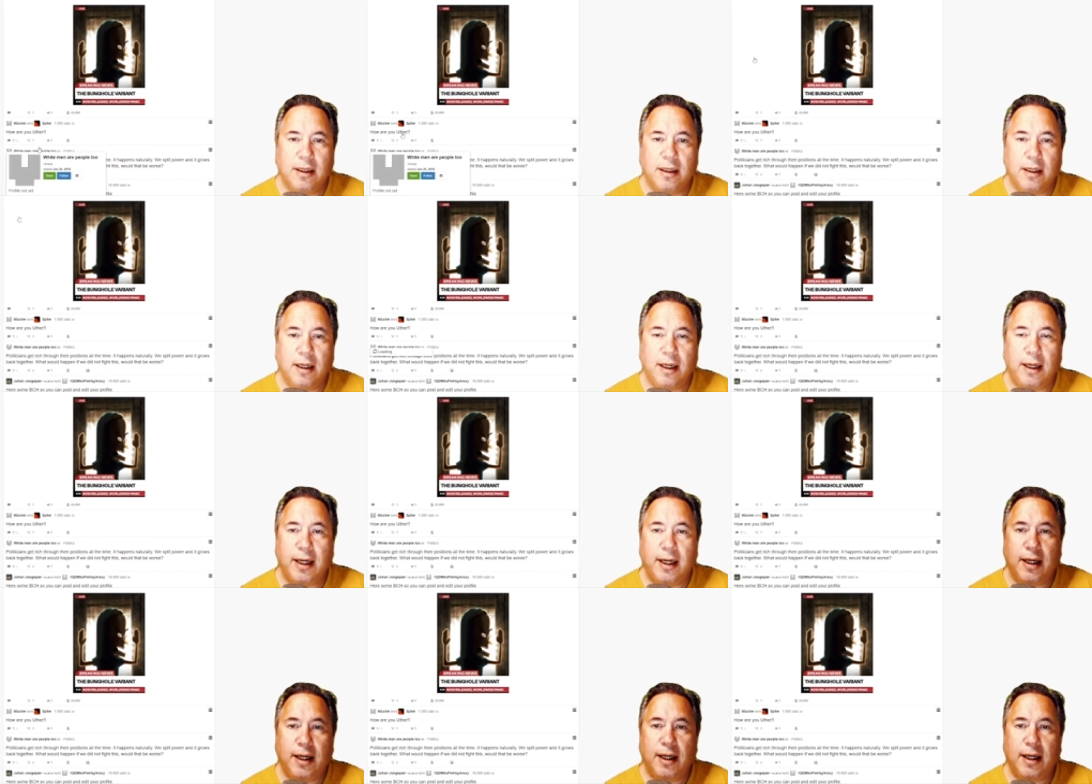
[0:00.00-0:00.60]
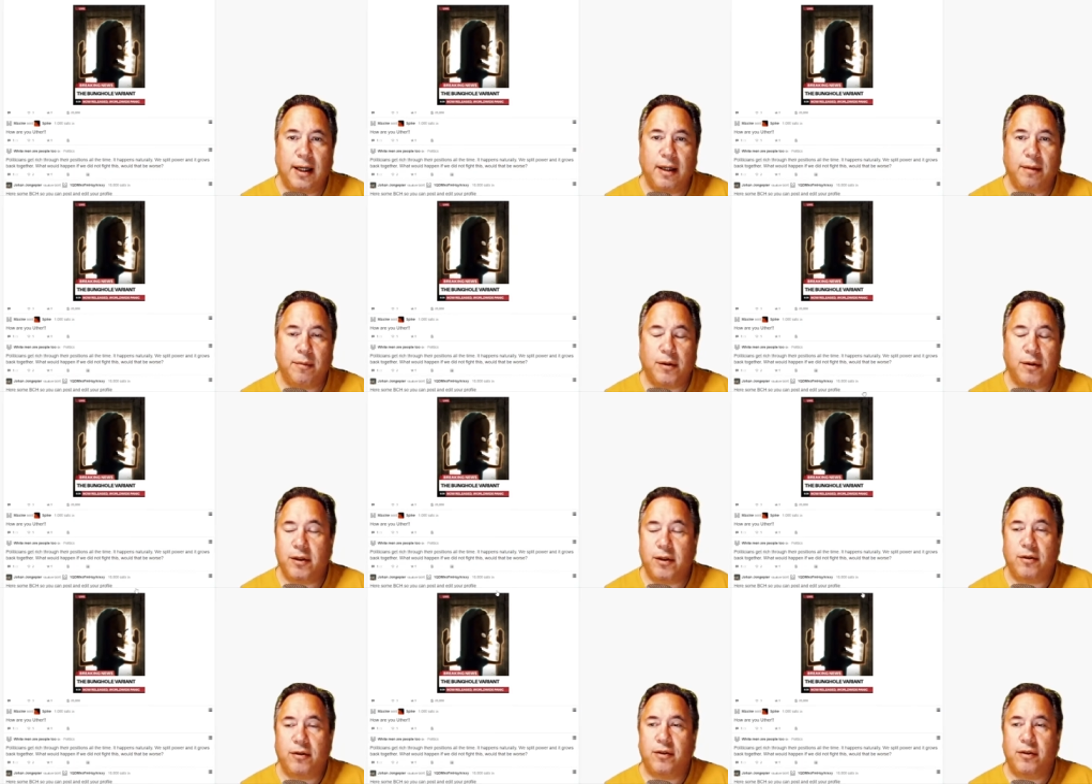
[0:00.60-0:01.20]
And
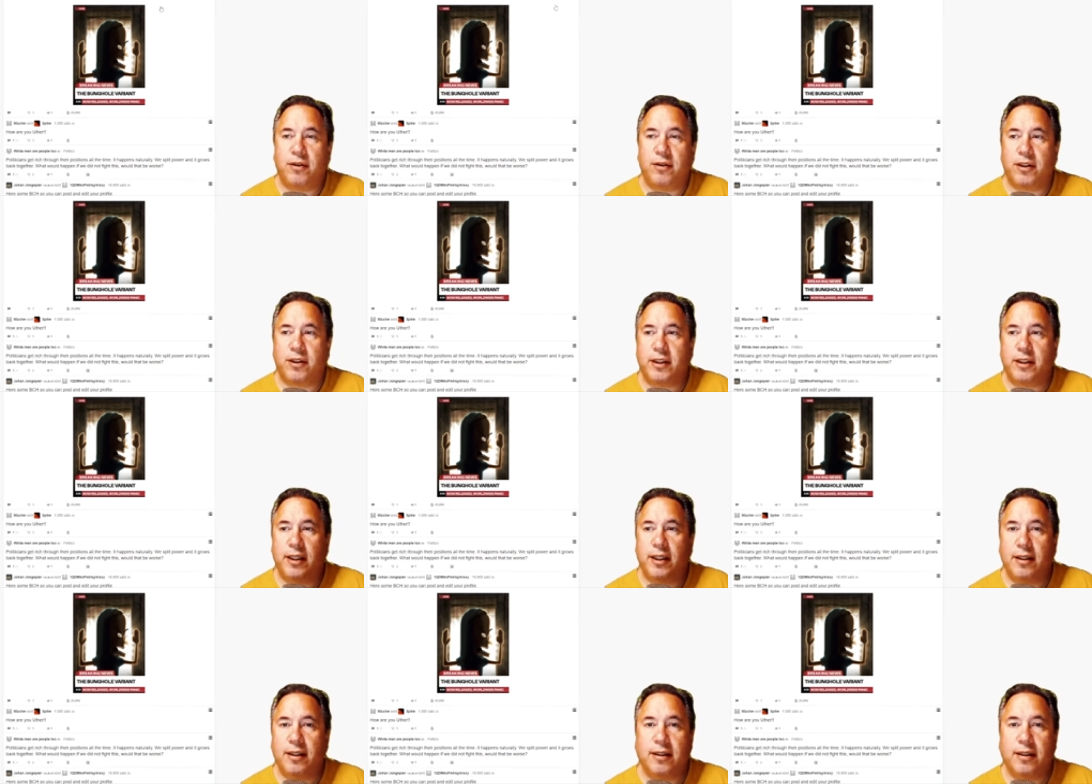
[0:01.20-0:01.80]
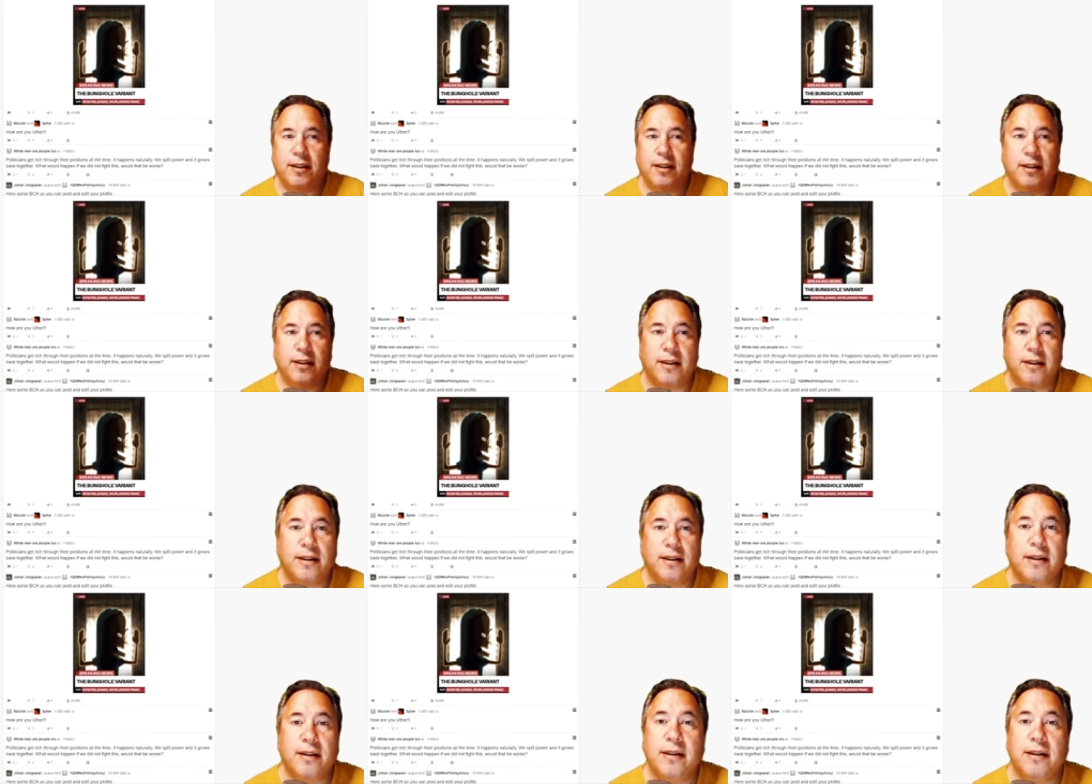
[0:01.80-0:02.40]
will you understand
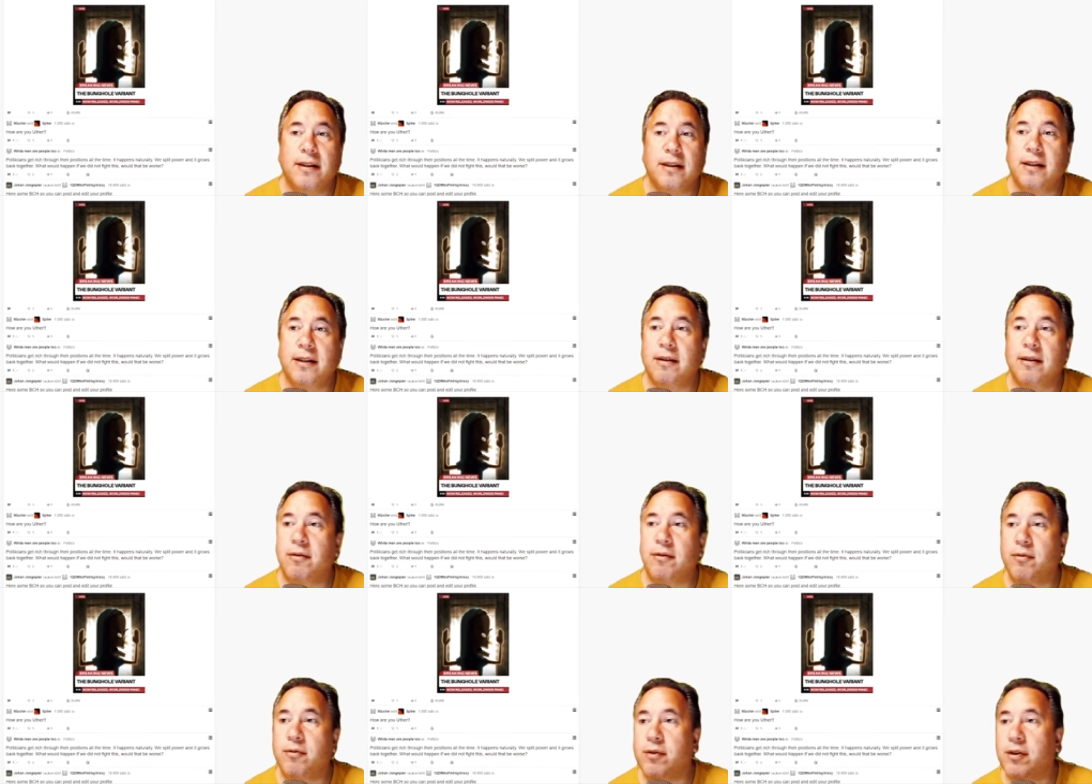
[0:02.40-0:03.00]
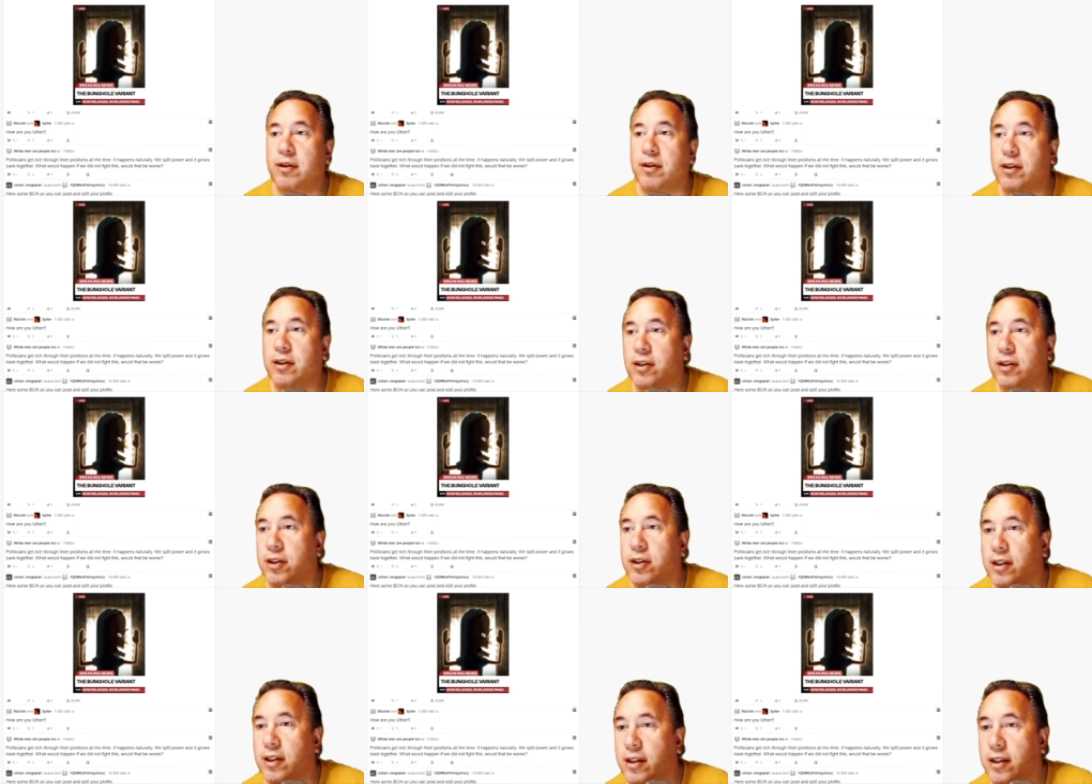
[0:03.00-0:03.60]
uh, how it
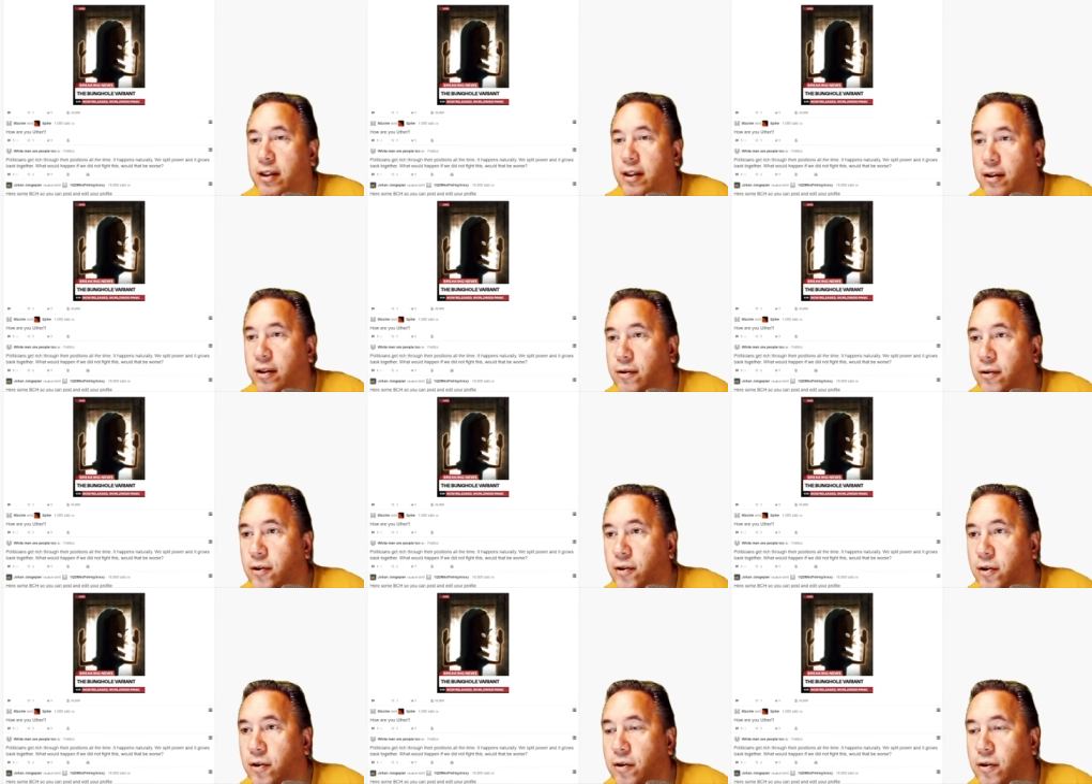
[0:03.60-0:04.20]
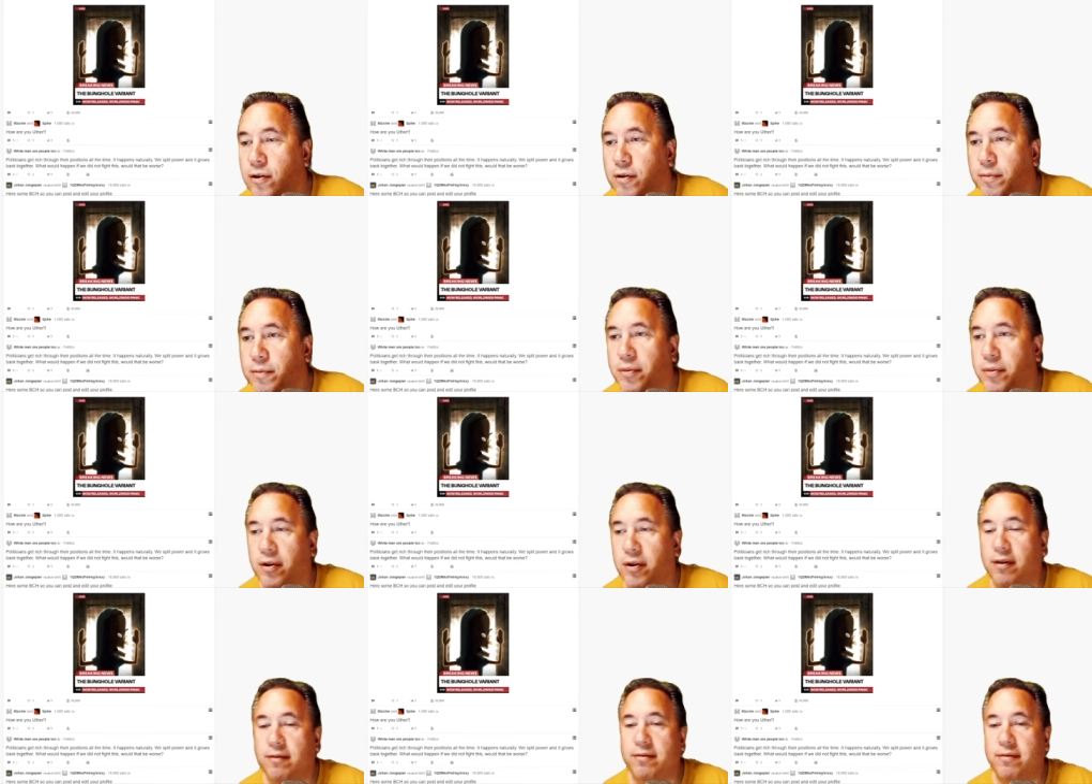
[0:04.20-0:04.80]
works? Uh, you can also go to
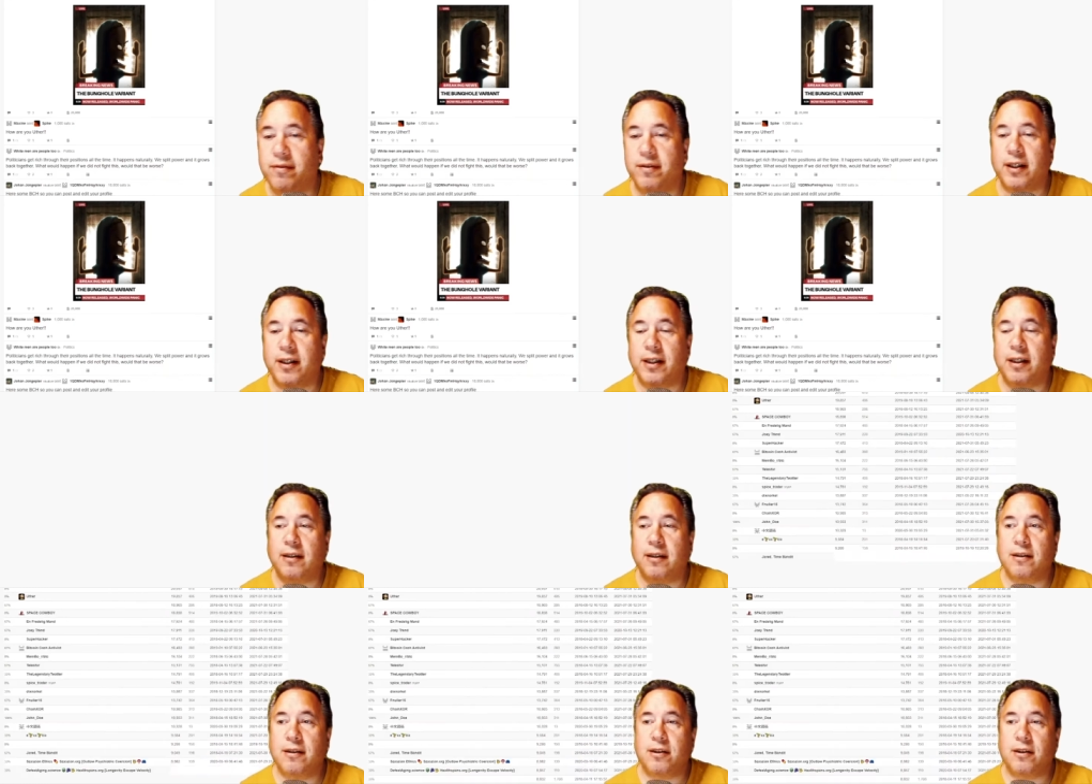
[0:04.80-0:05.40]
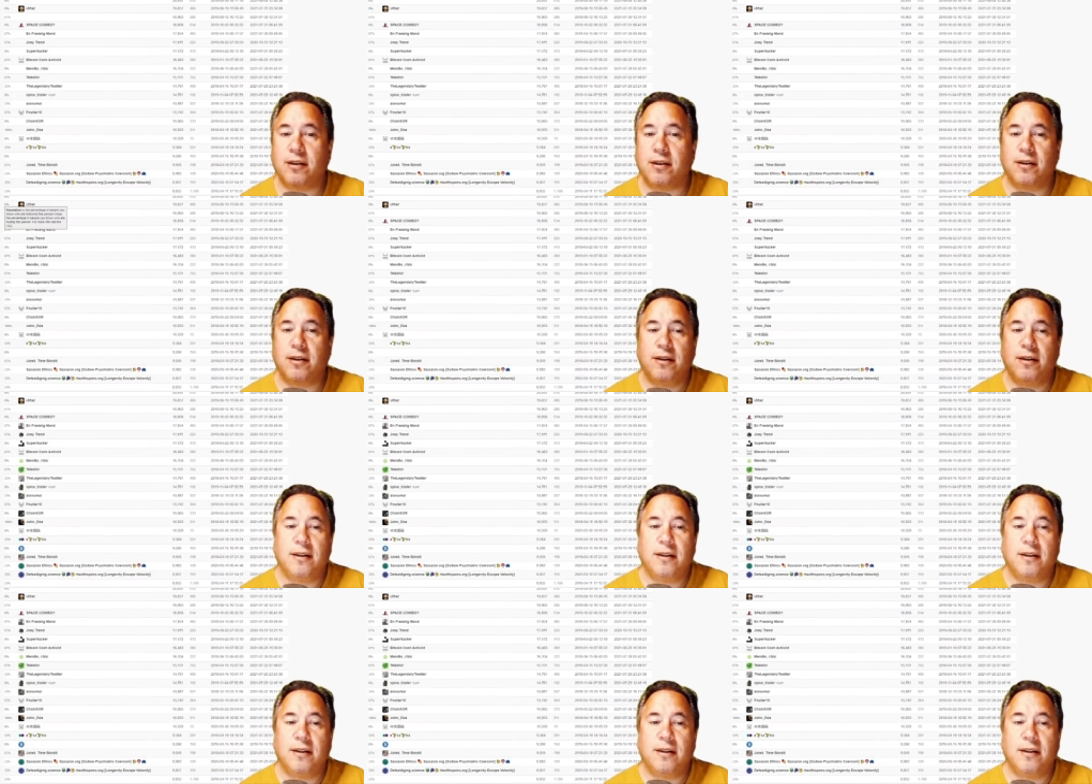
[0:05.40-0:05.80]
profiles.